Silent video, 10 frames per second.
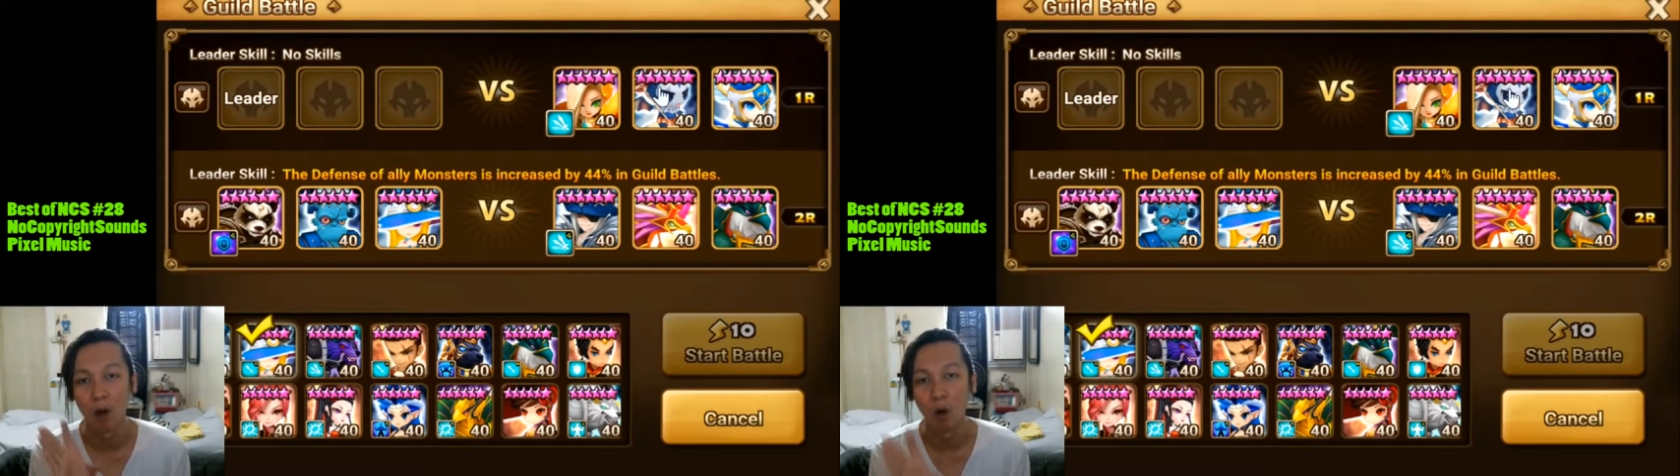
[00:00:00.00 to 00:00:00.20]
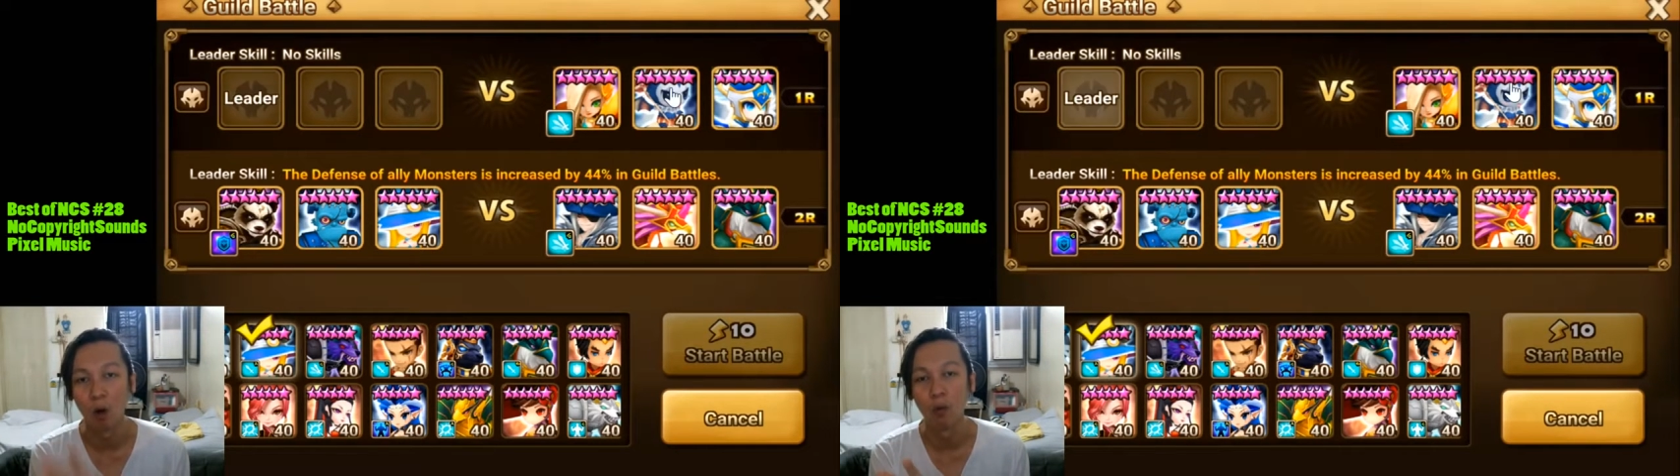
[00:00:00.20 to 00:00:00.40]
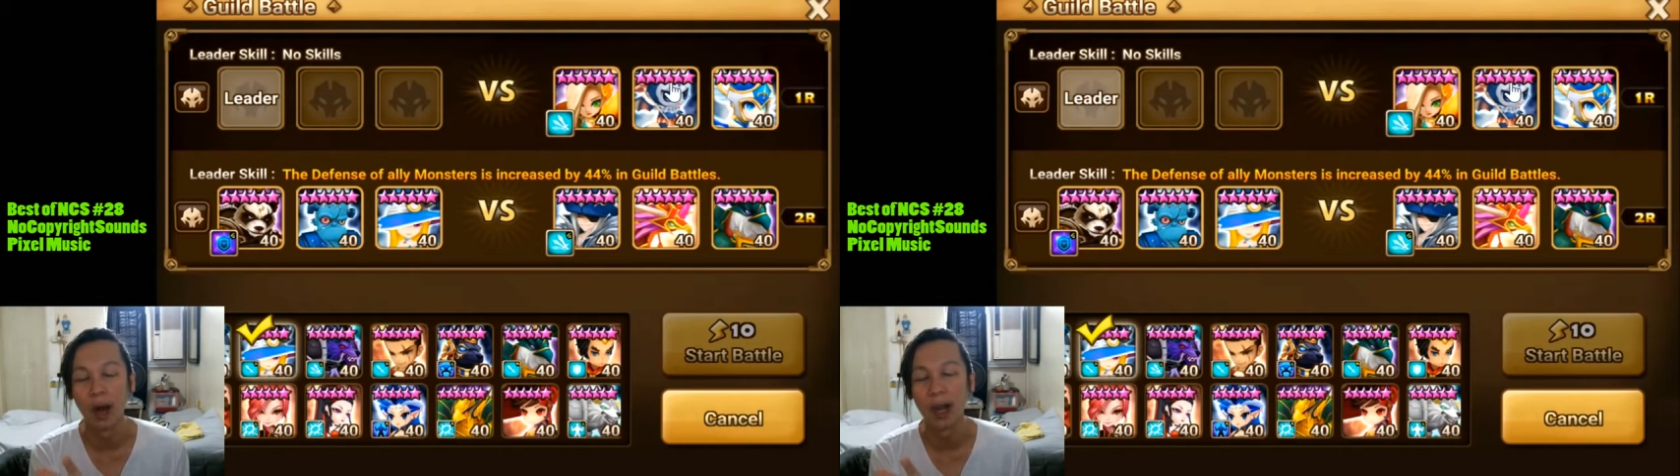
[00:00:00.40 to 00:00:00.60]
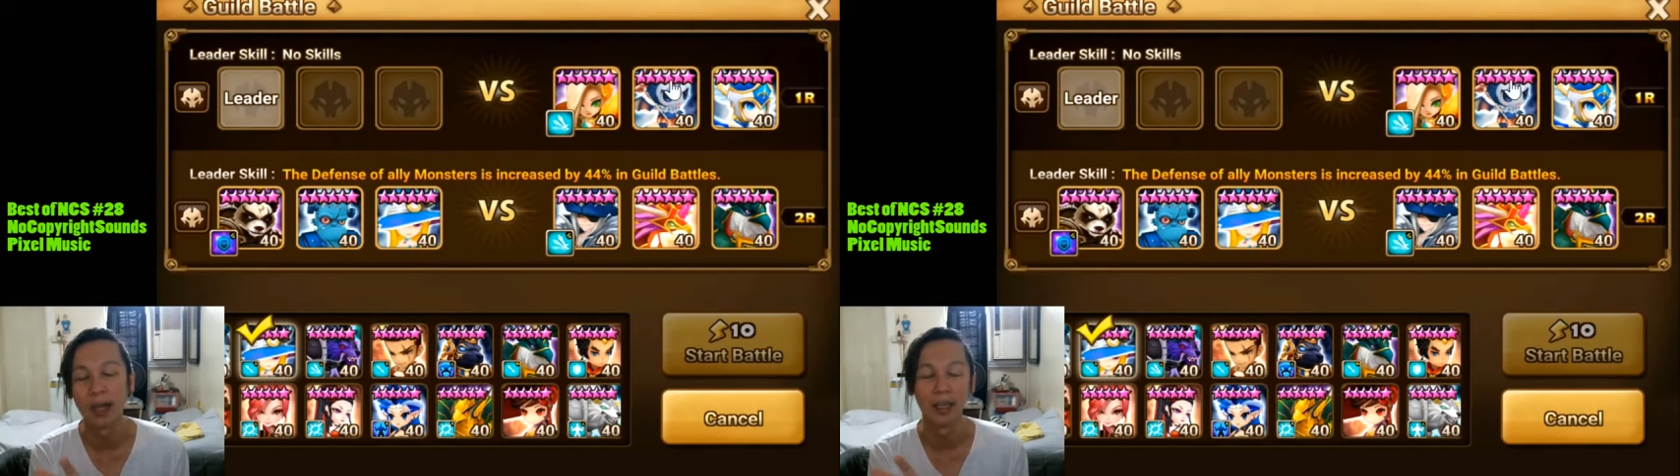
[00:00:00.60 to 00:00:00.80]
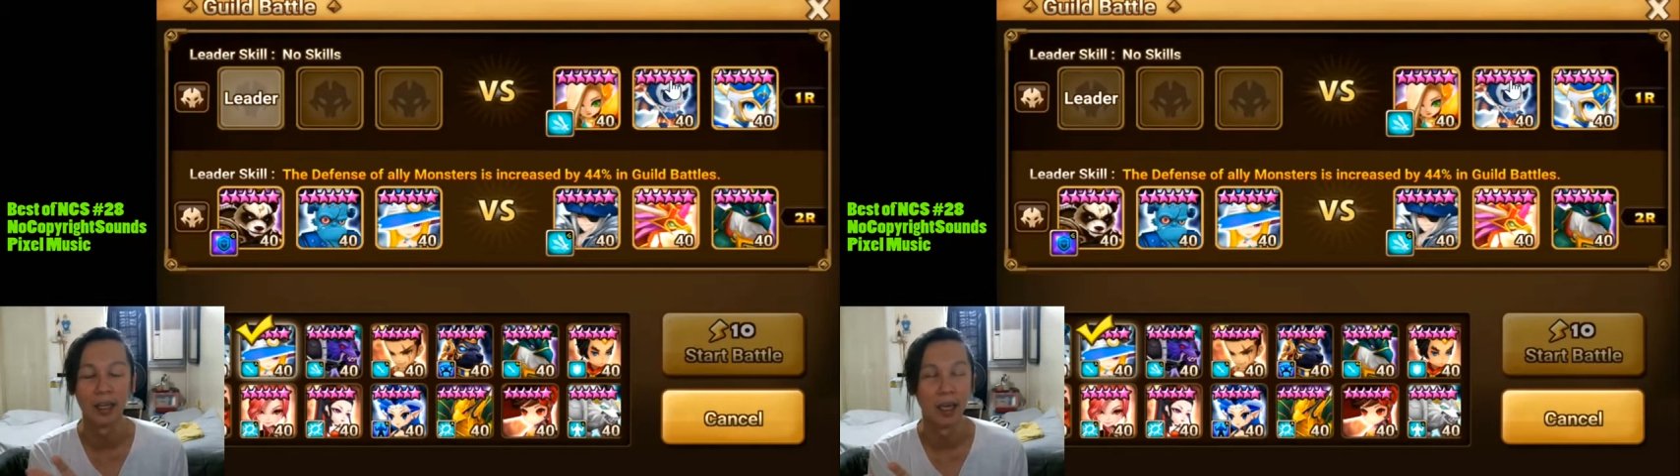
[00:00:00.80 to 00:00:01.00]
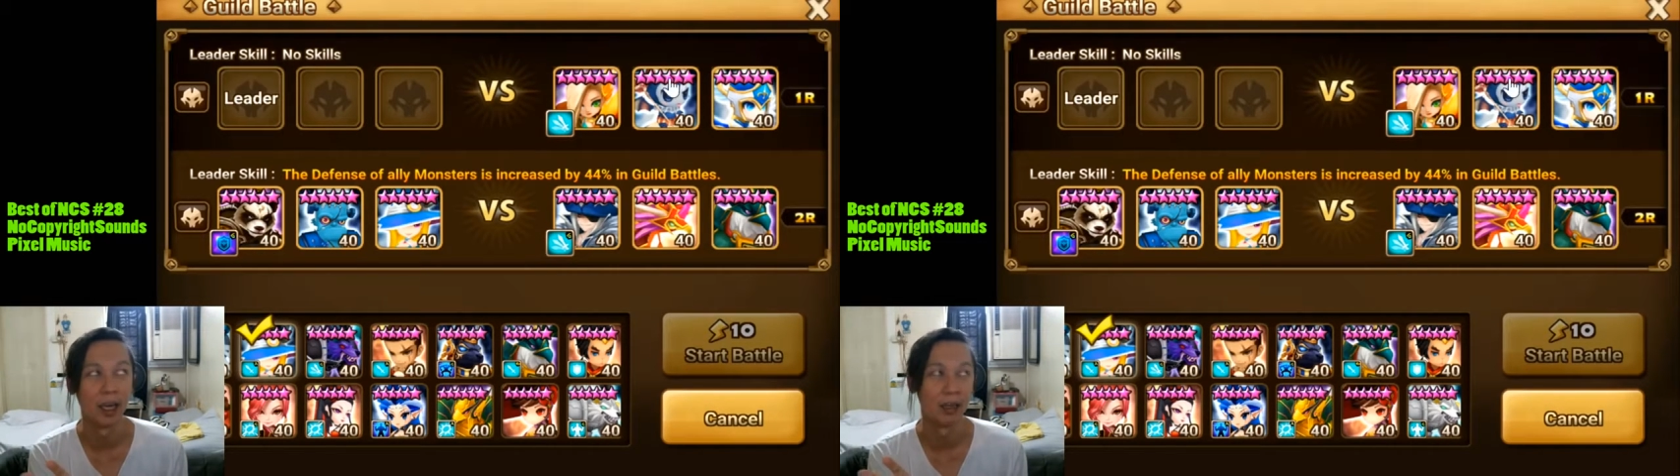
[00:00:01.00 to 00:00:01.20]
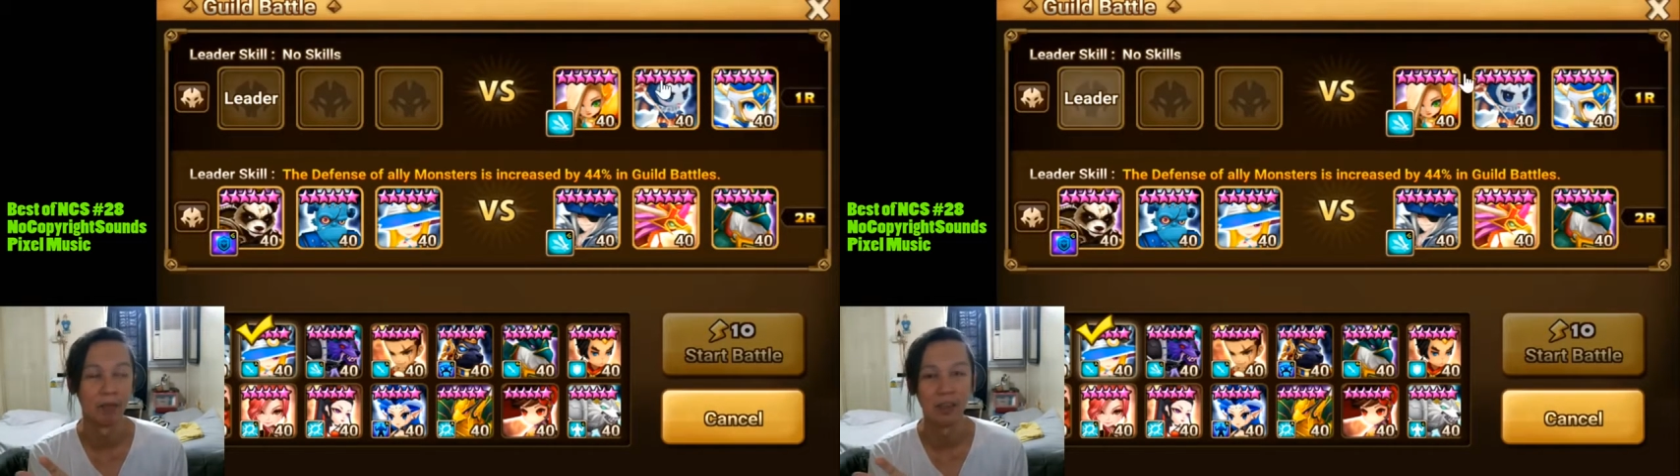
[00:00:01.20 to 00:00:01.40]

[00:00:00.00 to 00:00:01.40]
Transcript: Orion again.